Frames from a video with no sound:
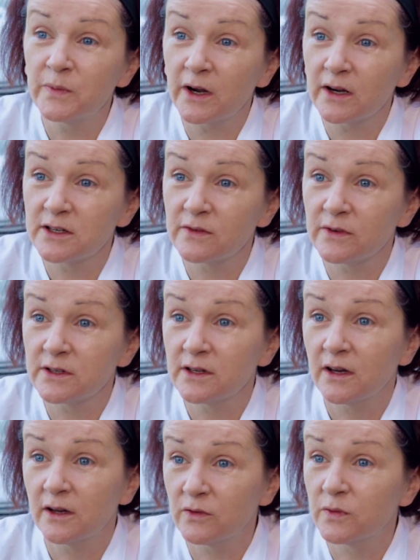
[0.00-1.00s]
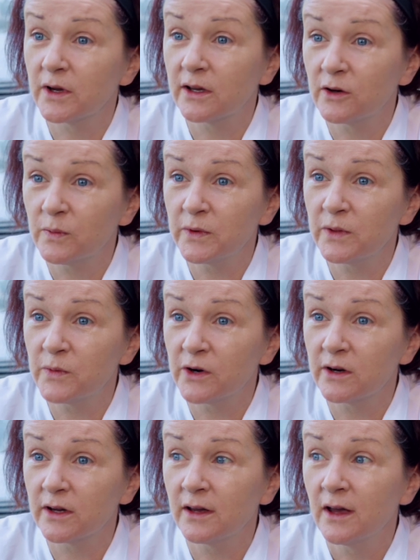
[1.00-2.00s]
part of it. I love waking up in the
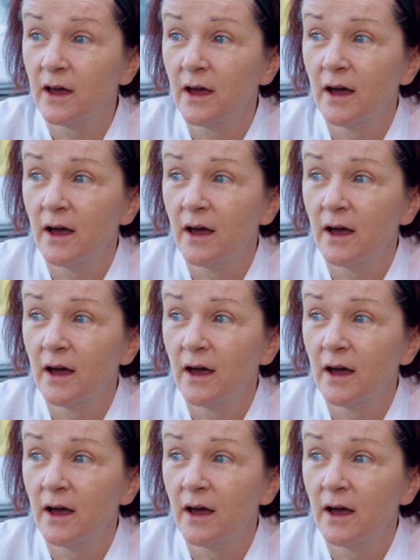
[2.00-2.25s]
morning.